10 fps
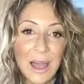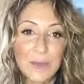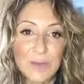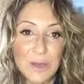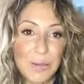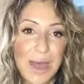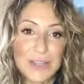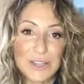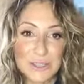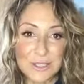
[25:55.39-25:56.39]

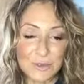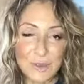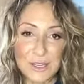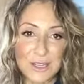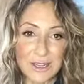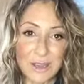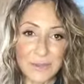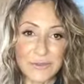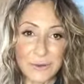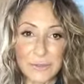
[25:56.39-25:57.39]
Compassion is really another
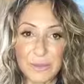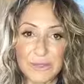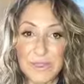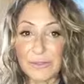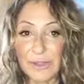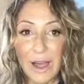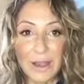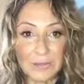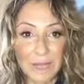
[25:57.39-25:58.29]
form of self-love.